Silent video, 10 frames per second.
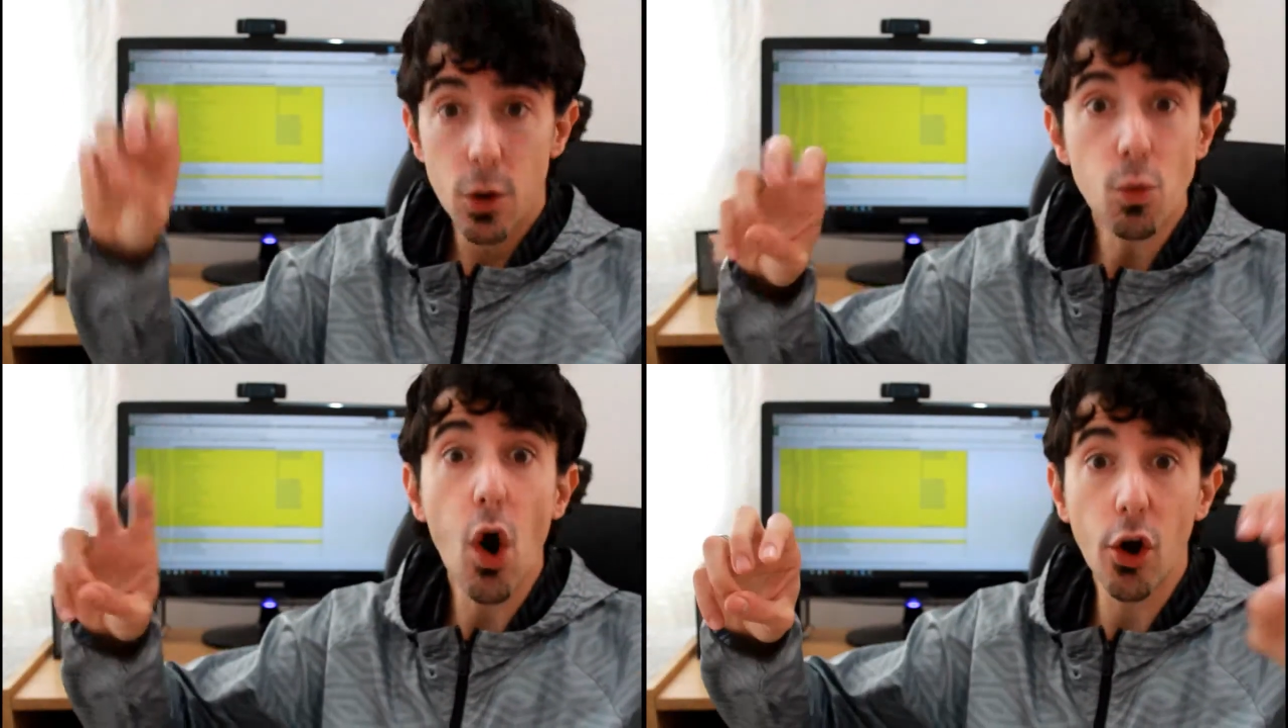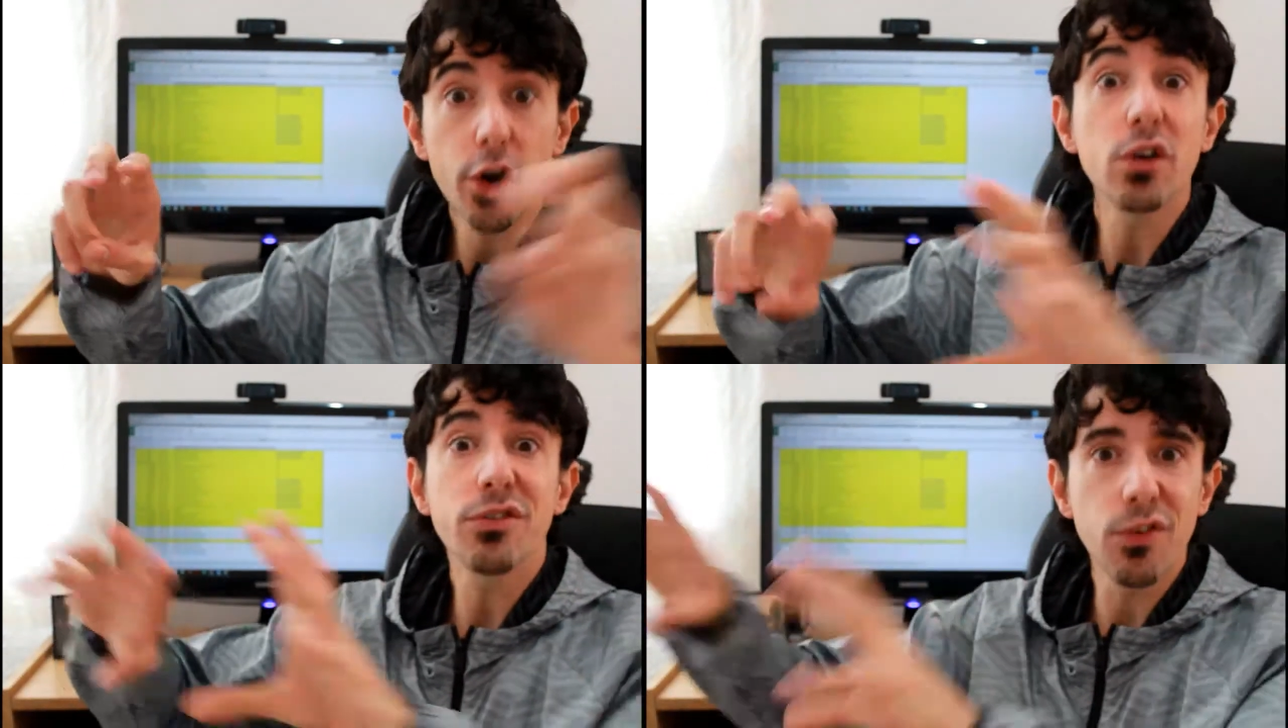
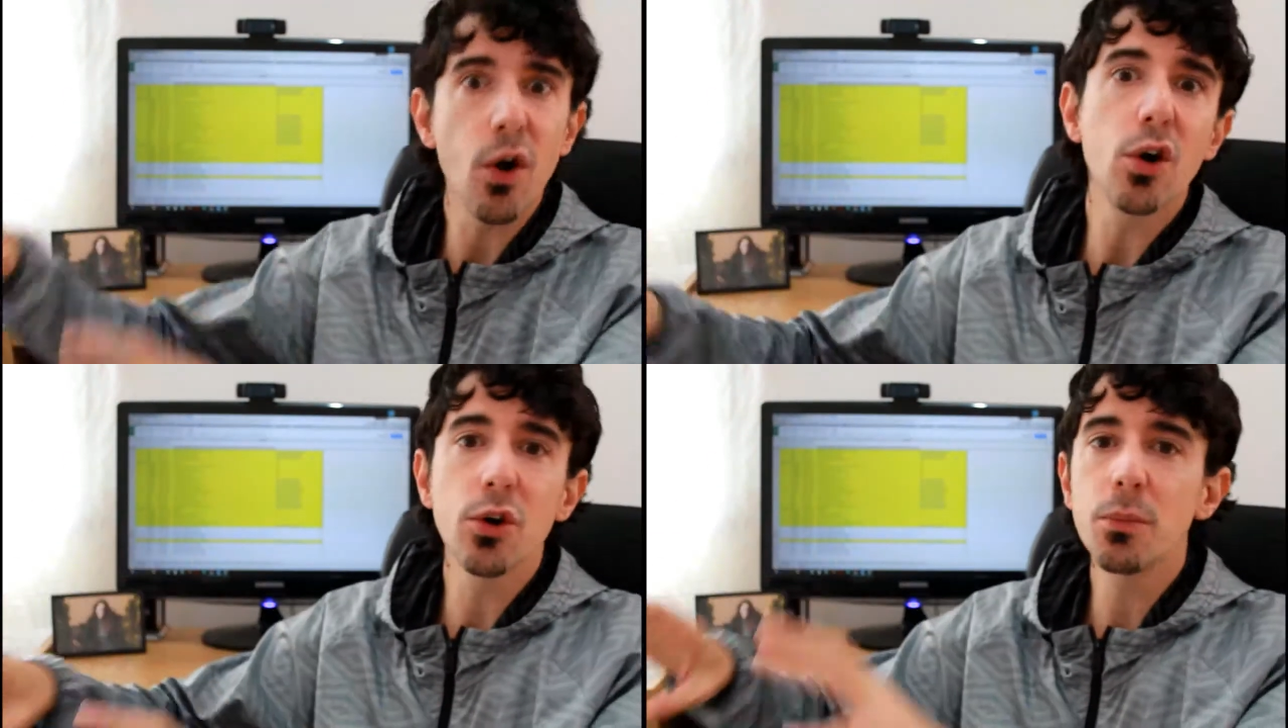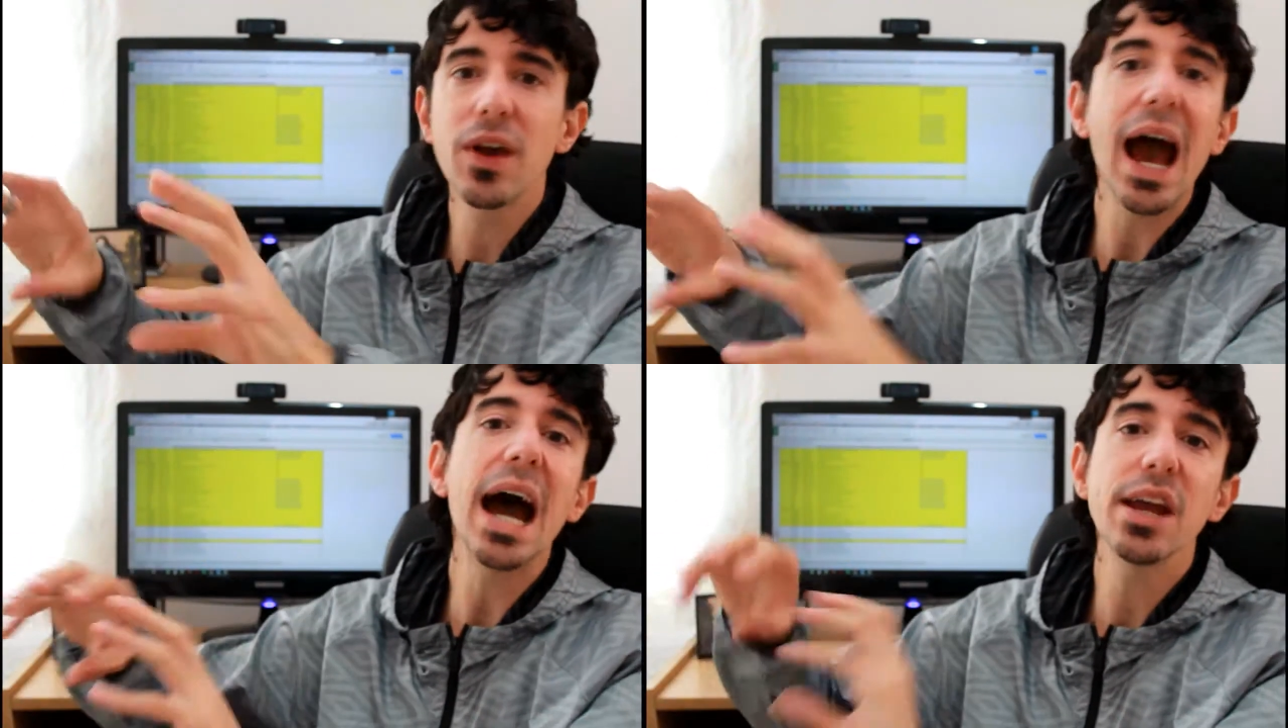warrior forum
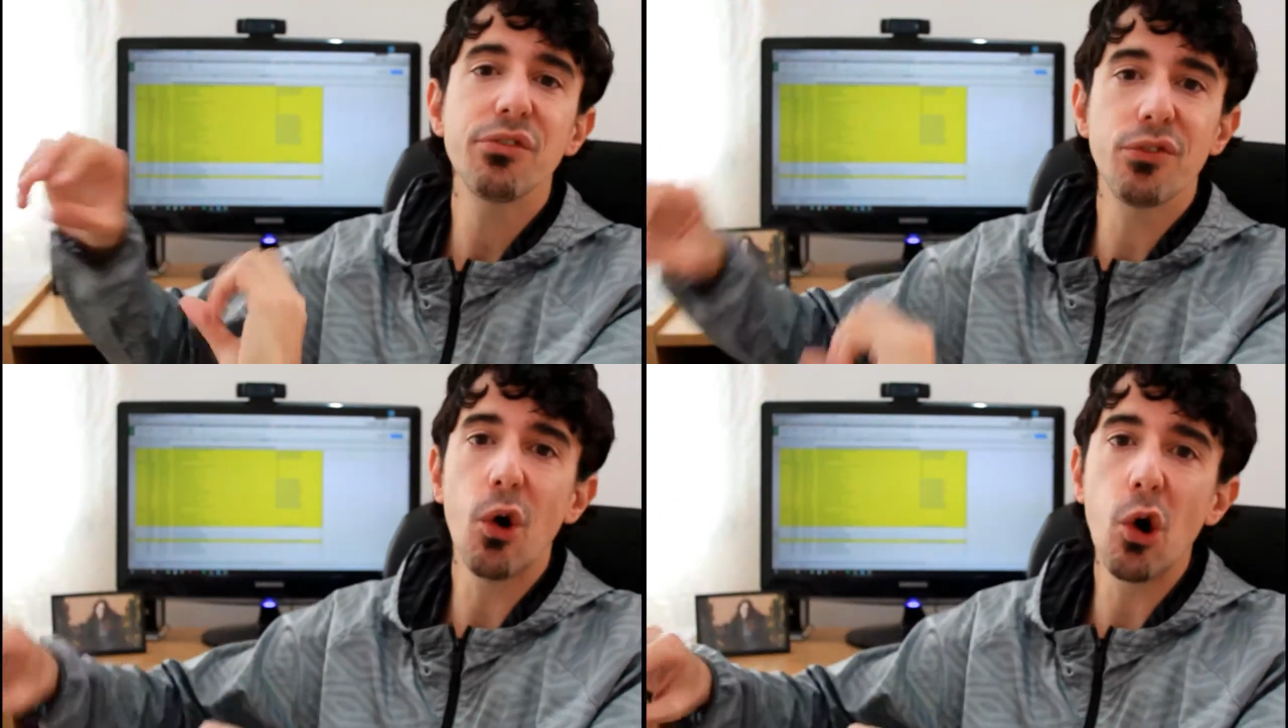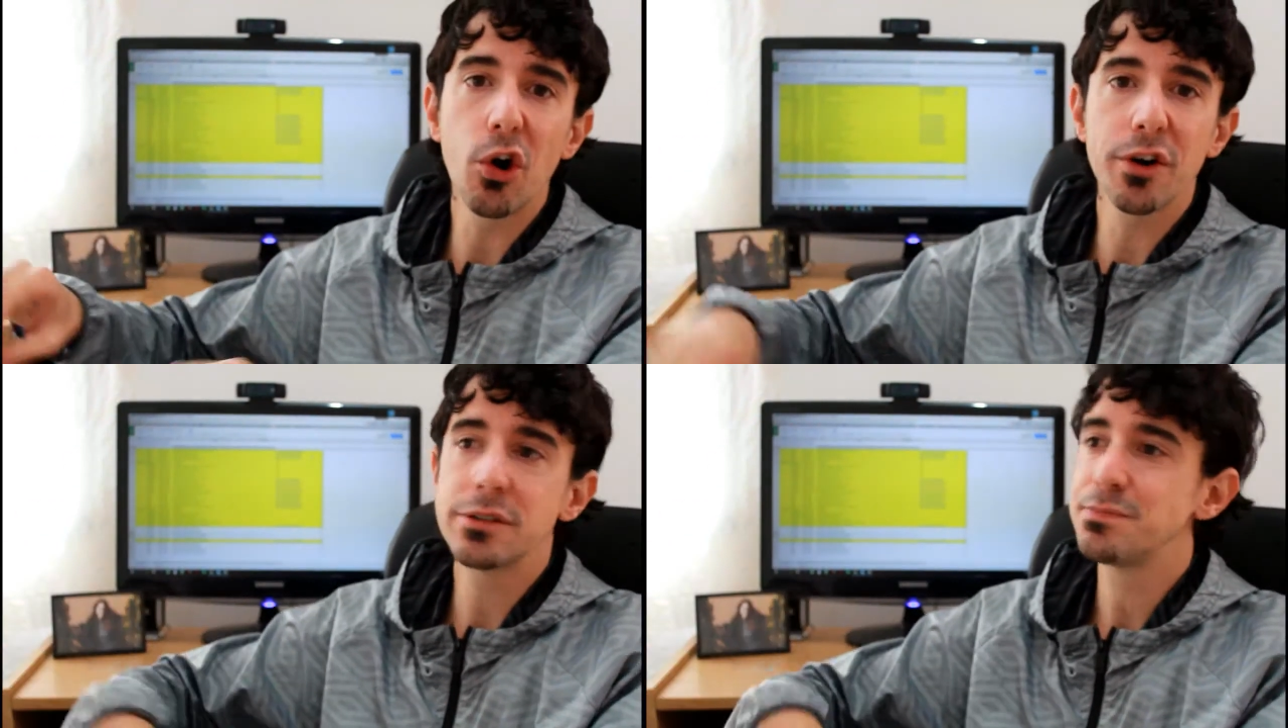guide
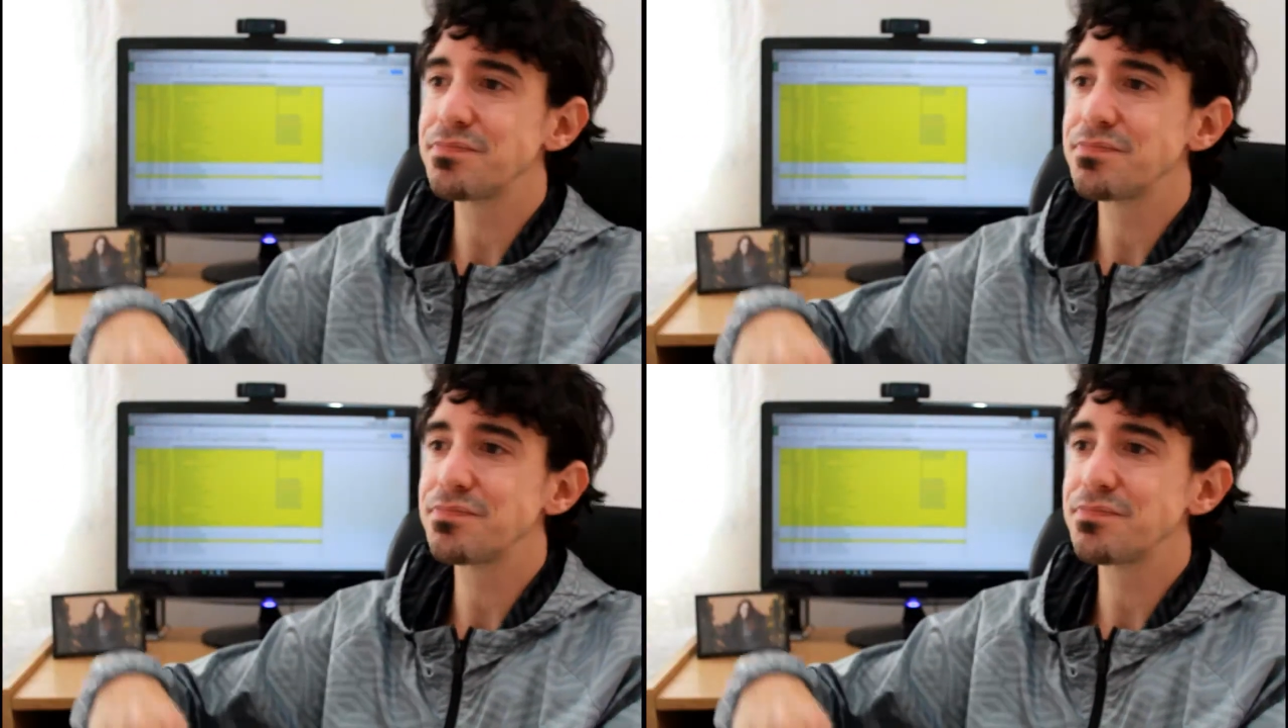for,